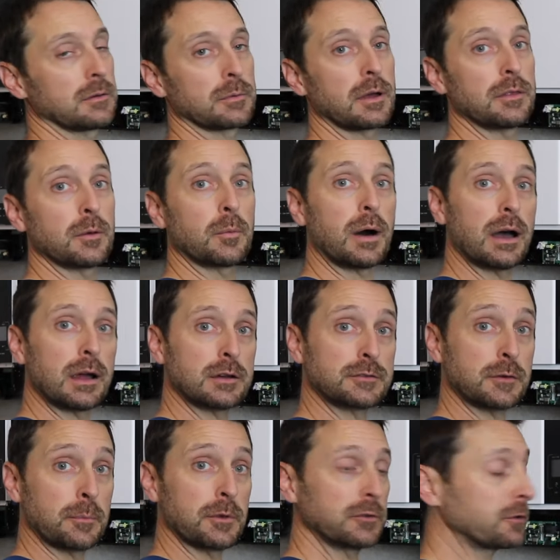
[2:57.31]
to run the wires
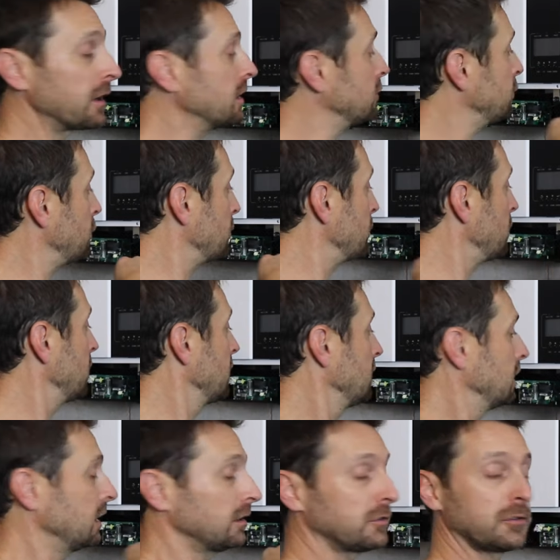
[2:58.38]
from the transformer
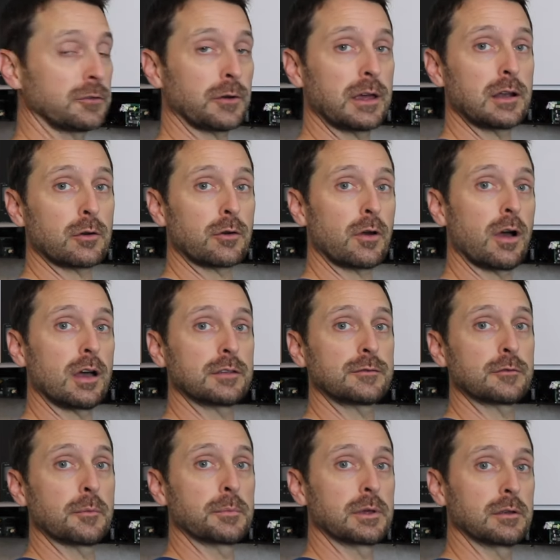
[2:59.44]
and straight across
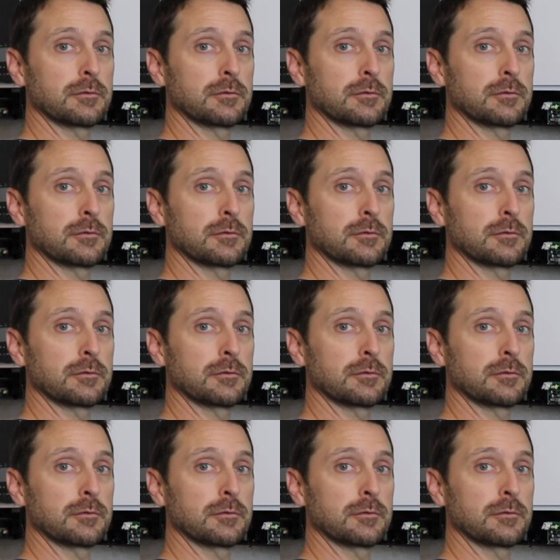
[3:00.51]
from the